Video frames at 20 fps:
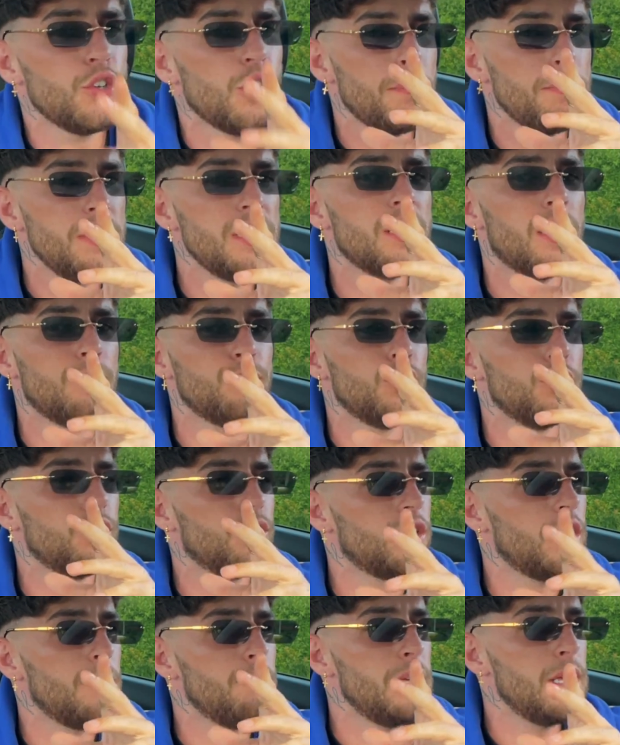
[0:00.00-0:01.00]
not mean I'm not
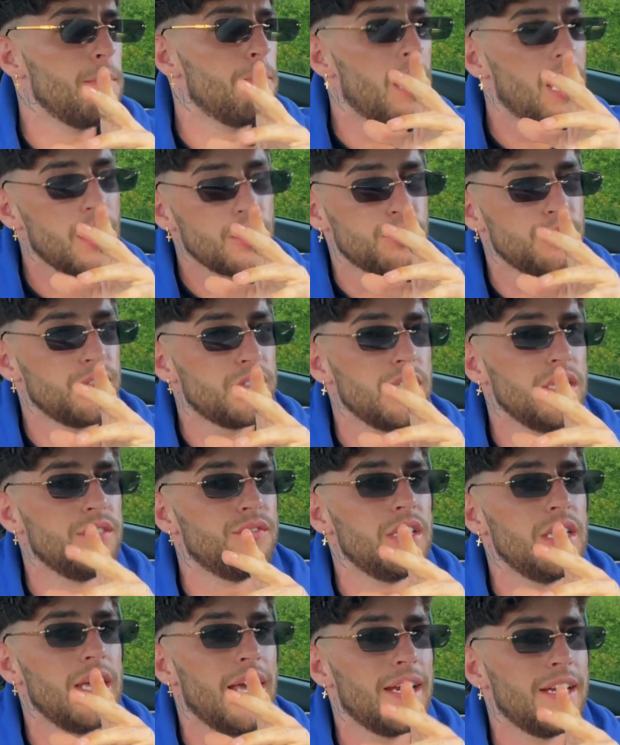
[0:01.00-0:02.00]
going to be back on
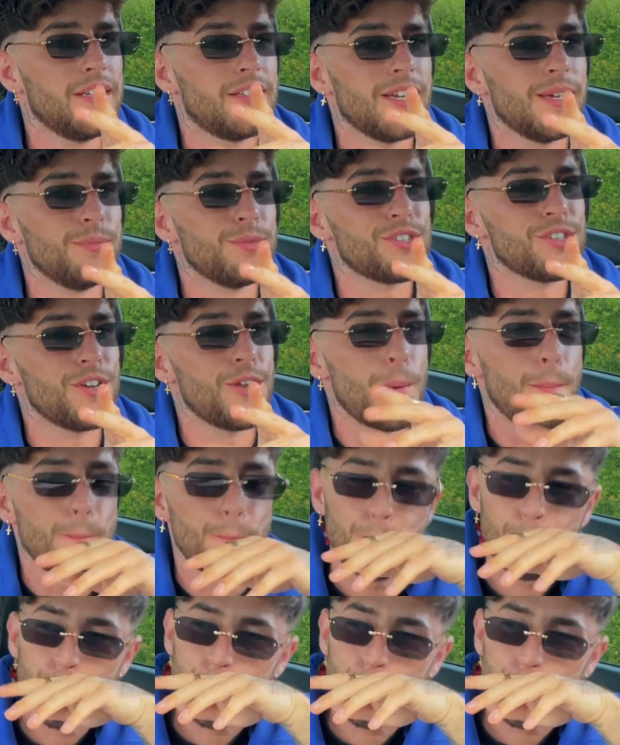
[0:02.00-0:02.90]
TV anytime soon.